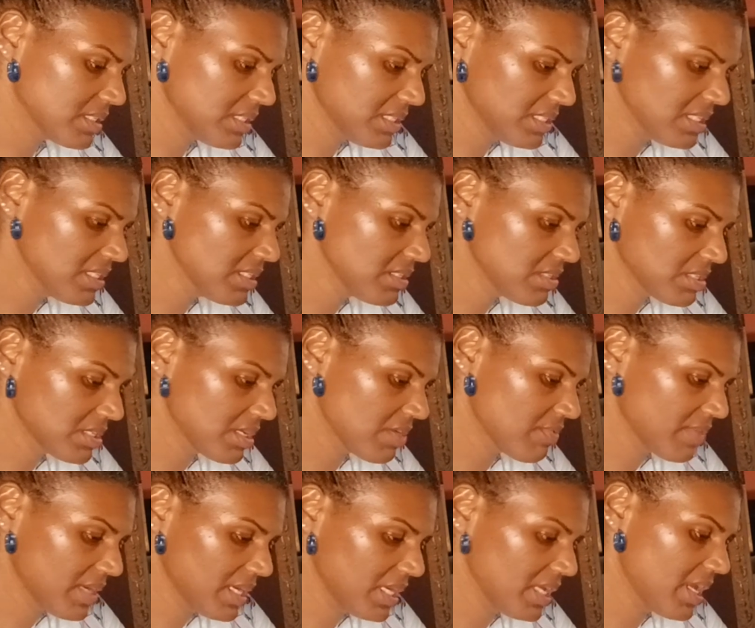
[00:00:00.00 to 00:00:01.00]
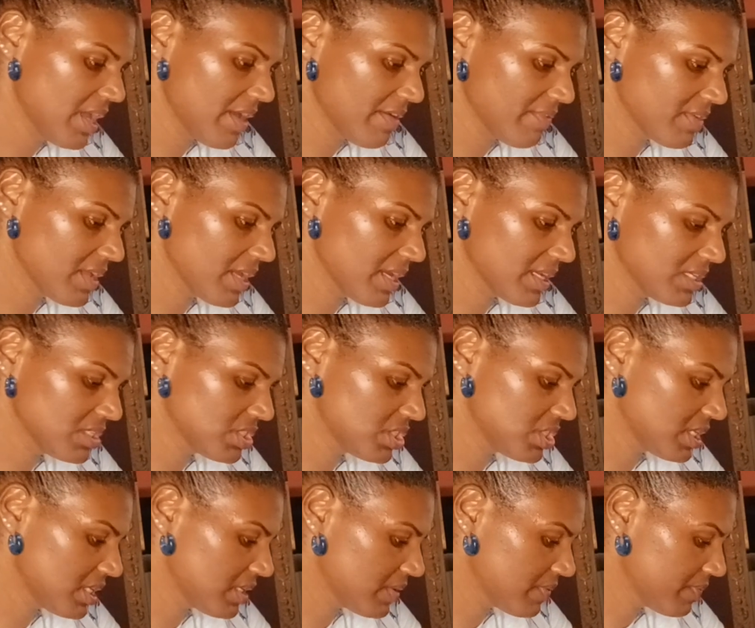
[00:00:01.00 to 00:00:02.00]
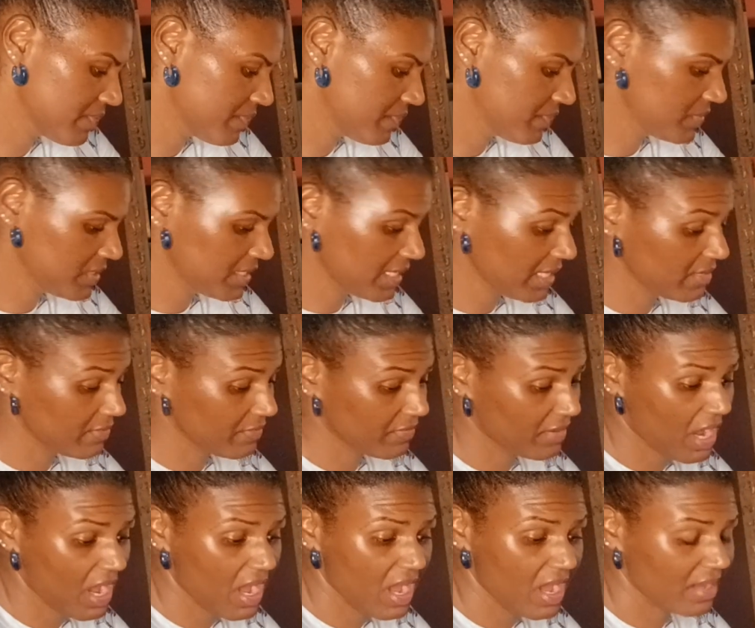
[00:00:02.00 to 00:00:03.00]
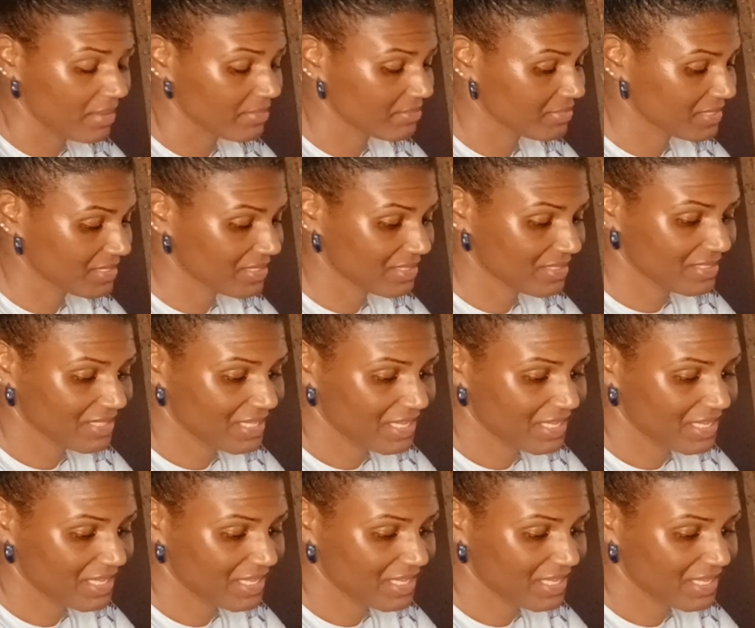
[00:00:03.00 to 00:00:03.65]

This is a really heavy energy. Ten of Cups